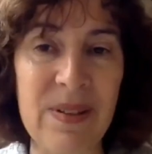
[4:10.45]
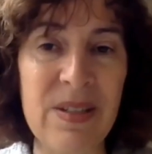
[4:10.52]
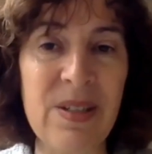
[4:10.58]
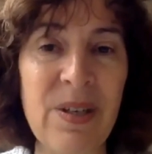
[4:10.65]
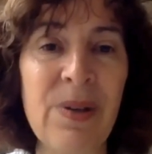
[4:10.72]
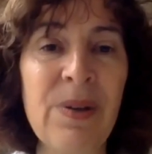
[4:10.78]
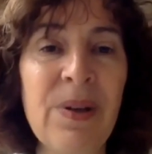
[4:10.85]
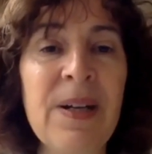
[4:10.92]

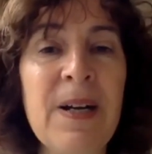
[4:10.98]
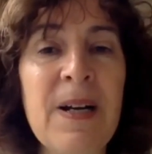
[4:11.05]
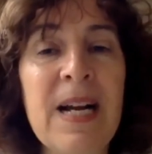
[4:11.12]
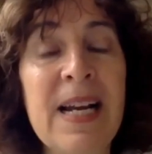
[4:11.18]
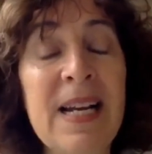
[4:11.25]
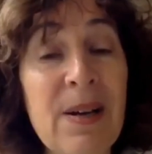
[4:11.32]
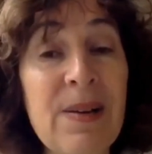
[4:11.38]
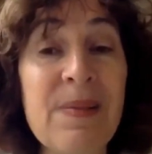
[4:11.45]
So
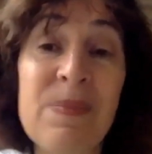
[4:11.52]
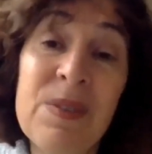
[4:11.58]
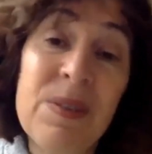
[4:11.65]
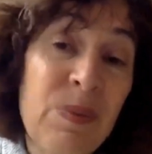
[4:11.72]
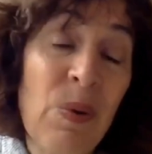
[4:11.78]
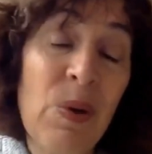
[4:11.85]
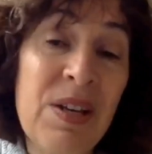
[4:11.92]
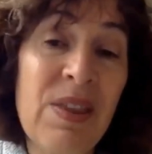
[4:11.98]
look,
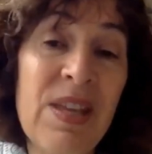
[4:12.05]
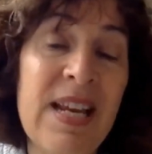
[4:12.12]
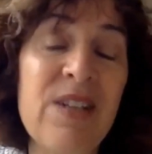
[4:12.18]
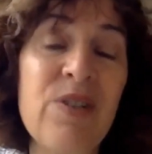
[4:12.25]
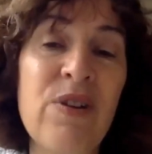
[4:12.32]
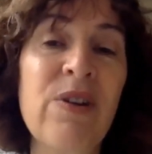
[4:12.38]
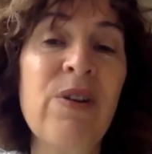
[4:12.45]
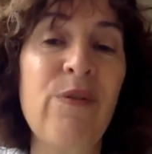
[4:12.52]
what are the
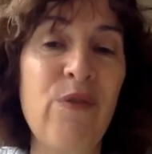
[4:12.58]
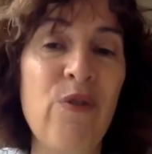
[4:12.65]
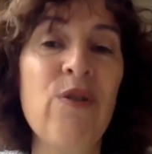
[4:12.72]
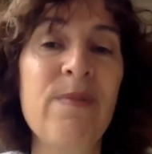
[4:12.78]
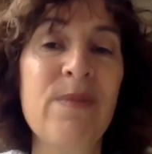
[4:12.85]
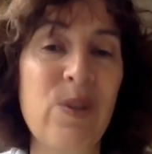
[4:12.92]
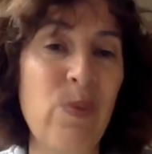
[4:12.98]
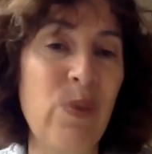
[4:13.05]
electronic
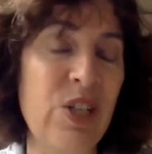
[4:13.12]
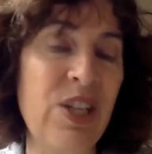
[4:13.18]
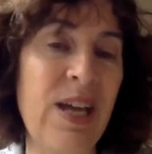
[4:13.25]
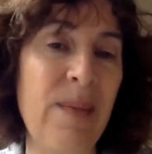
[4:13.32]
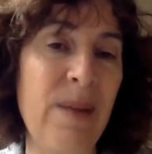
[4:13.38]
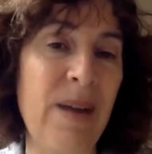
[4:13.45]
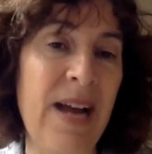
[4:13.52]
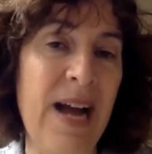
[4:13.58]
forums in which
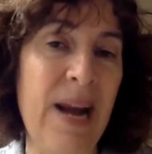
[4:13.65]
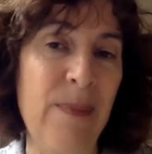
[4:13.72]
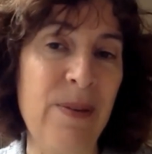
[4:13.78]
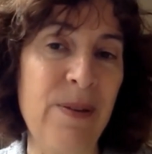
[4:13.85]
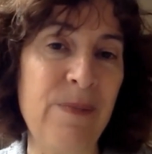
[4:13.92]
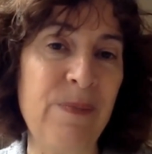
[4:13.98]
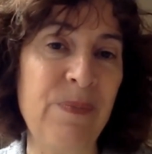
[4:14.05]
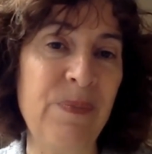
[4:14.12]
that might
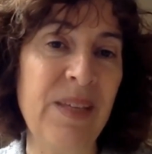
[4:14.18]
happen?